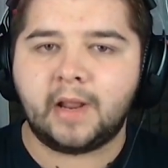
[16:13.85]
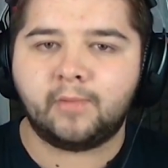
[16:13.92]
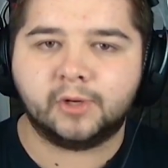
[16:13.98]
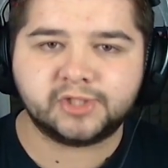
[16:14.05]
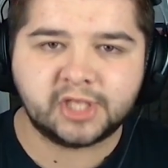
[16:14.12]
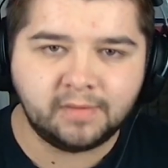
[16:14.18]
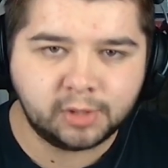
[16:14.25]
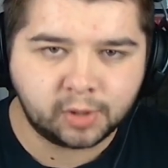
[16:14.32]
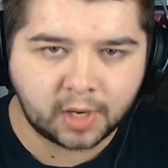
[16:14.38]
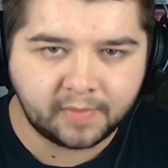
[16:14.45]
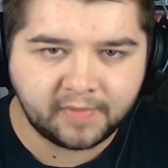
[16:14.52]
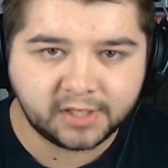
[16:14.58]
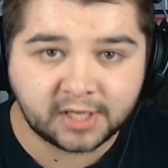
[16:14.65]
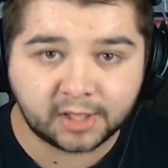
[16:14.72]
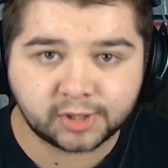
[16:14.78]
on what teams you want to
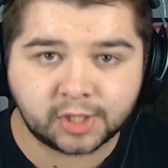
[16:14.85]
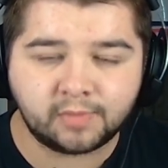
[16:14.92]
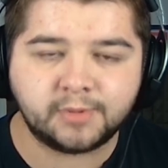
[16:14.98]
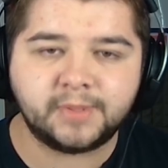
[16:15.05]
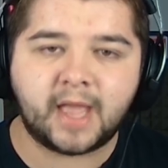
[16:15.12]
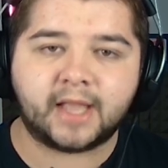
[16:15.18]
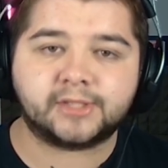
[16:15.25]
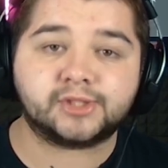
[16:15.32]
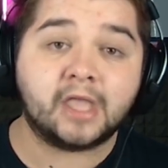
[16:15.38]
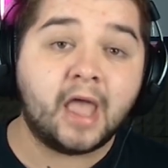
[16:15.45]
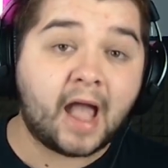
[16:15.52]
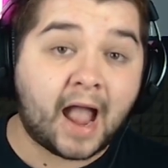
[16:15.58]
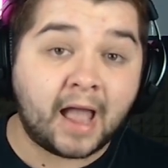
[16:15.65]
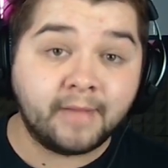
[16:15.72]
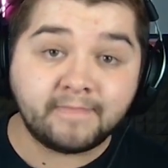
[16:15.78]
be tested with next
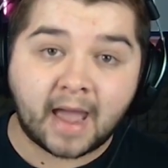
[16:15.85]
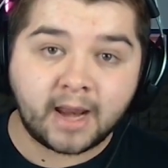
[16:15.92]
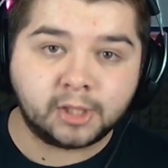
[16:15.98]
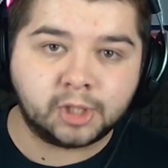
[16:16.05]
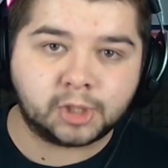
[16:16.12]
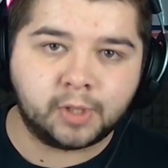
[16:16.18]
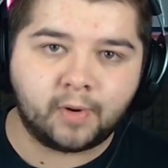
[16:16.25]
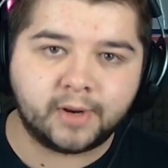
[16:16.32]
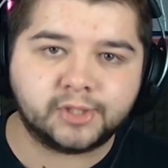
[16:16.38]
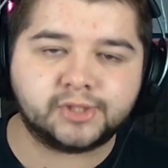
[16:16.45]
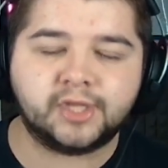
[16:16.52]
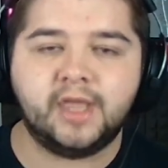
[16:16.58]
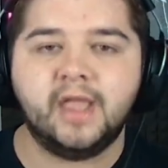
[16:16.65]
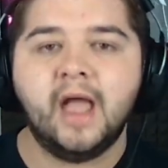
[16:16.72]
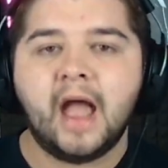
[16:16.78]
and managers you want to
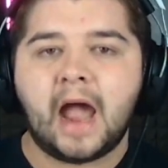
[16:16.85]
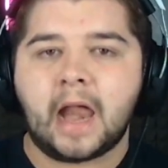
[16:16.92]
see.